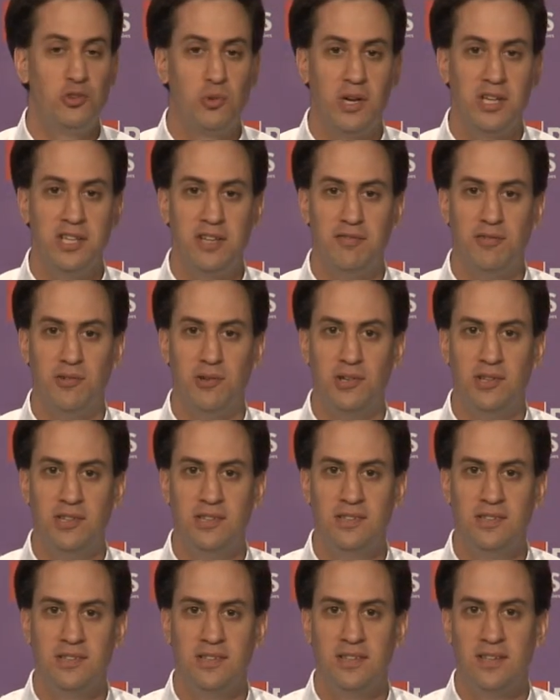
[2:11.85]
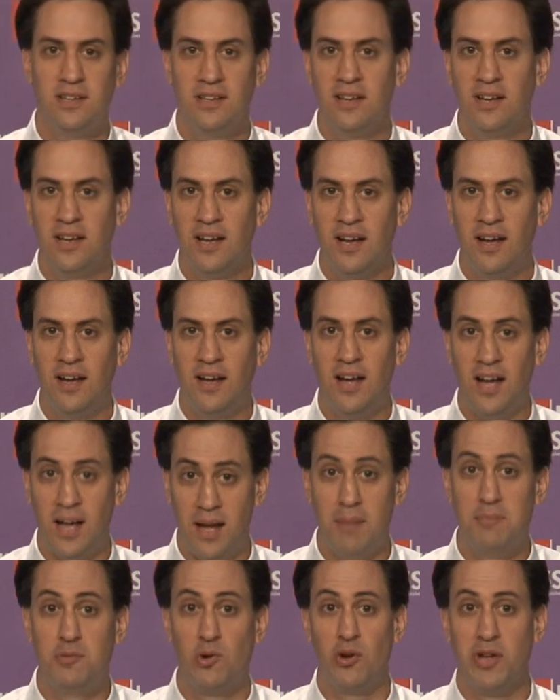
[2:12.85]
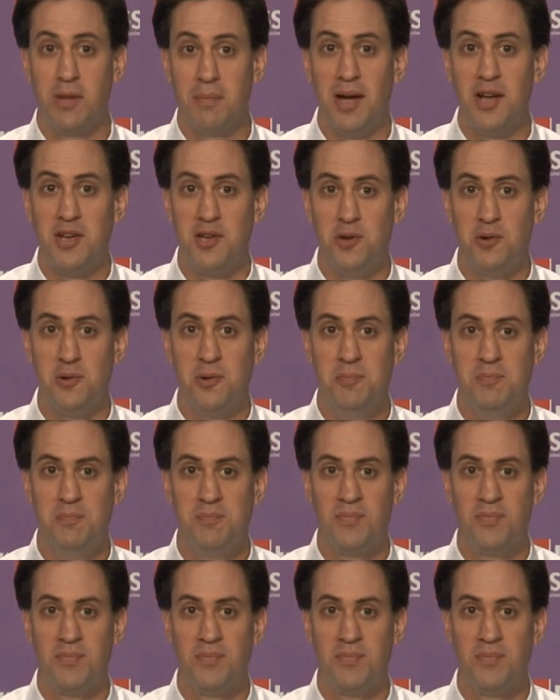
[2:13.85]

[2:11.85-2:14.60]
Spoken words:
24. I'm talking about you.